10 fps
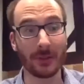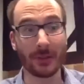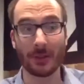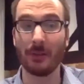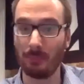
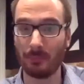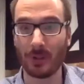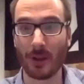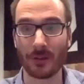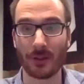to
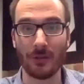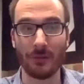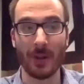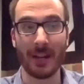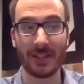those two
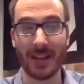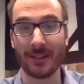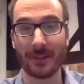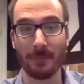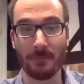
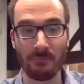states?